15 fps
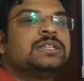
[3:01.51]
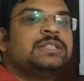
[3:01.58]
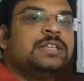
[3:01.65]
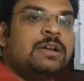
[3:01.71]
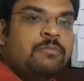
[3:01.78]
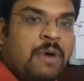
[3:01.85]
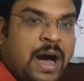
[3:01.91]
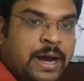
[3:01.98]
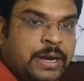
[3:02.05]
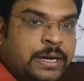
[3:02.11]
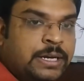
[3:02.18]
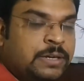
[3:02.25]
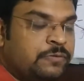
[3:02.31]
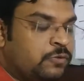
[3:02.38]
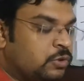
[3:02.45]
in their
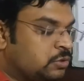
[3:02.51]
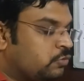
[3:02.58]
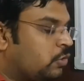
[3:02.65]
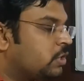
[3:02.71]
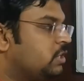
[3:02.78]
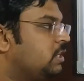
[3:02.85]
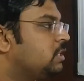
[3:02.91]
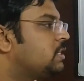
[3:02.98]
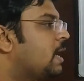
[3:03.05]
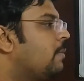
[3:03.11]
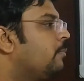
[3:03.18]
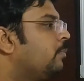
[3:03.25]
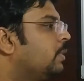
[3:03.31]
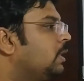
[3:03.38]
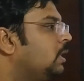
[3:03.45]
market. For the
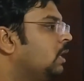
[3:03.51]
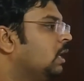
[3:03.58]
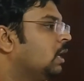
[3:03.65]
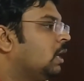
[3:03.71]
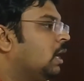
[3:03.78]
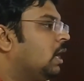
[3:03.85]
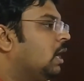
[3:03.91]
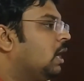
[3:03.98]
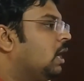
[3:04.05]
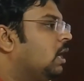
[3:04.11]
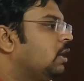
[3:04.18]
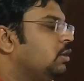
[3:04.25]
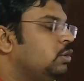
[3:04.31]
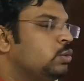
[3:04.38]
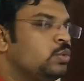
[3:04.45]
example,
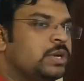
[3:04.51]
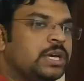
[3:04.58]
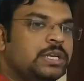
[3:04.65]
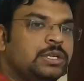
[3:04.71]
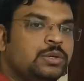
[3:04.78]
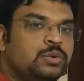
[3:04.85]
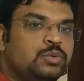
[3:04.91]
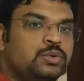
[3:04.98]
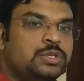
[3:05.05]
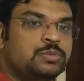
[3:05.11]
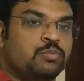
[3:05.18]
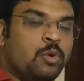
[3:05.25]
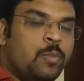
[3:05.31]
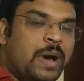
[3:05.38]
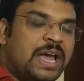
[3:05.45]
you can use
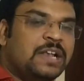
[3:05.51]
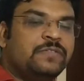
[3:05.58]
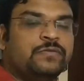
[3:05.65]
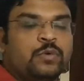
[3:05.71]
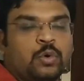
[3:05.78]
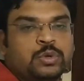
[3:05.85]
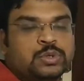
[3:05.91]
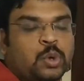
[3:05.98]
mobile phones.